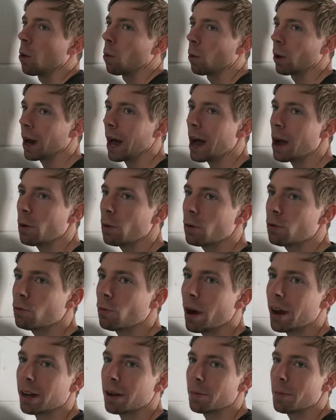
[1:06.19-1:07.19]
What I
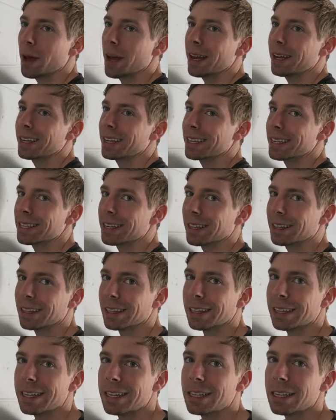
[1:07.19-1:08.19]
would recommend is
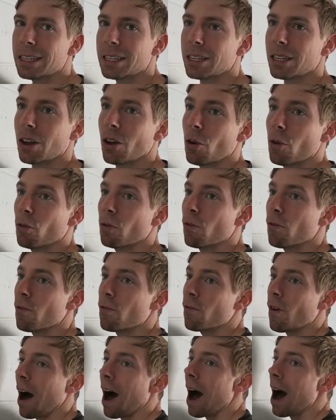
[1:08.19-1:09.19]
at least
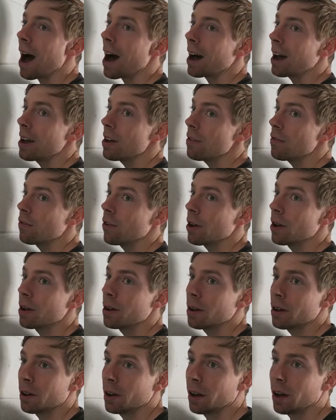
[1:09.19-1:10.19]
5
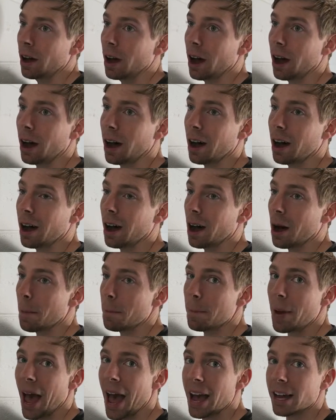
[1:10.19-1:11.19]

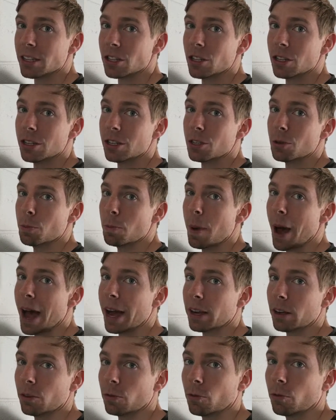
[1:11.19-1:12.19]
passes
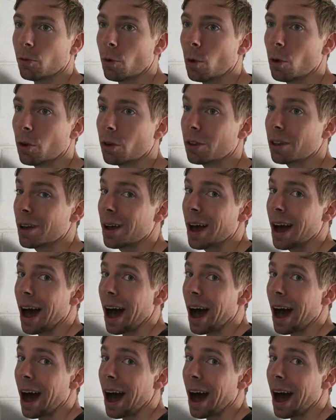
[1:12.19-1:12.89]
back and forth.